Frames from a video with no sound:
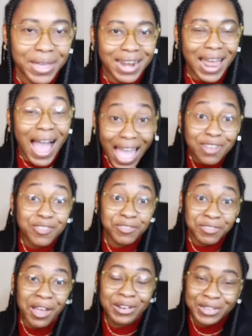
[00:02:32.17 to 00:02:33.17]
I have a
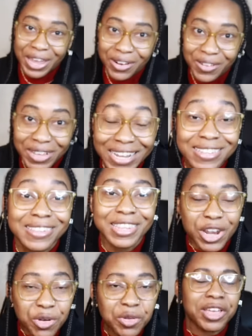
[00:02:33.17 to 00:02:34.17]
vlog channel. It's
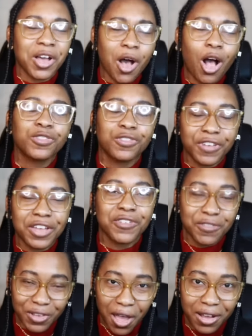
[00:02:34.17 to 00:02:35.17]
literally called Favor
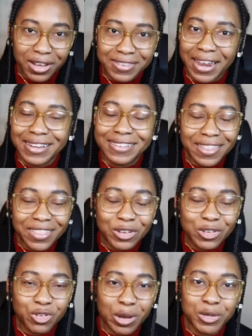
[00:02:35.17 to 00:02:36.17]
Vlogs, and it's in the
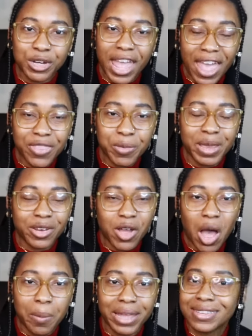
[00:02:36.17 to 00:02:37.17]
description and the pinned
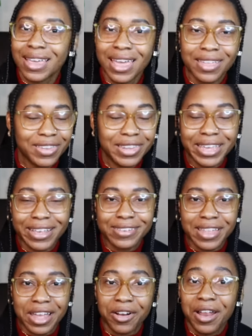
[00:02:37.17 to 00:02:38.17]
comment. The link is
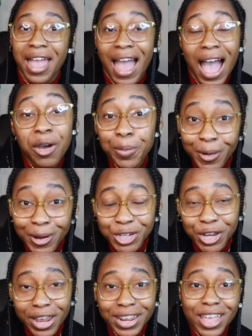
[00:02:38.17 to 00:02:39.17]
there. I would
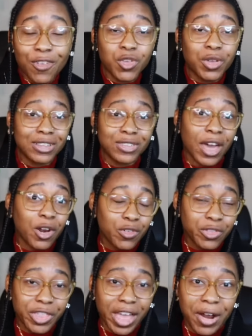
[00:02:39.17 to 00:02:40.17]
appreciate it if you guys head over
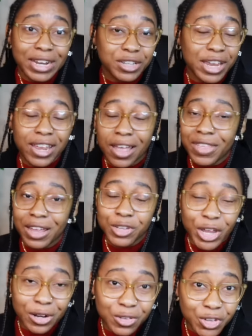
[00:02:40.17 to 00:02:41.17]
there and check out that
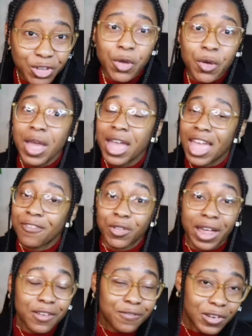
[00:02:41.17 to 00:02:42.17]
channel too. If you
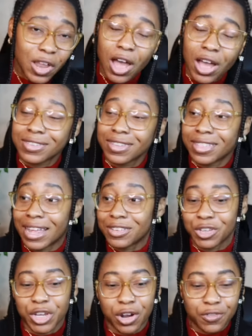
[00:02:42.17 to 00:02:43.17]
like vlogs, then that's a
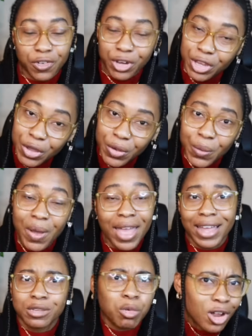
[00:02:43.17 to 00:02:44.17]
channel for you.
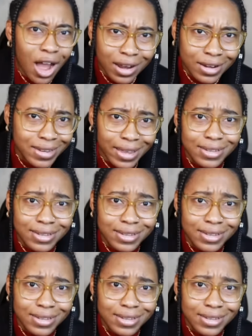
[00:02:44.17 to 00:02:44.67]
It's more content.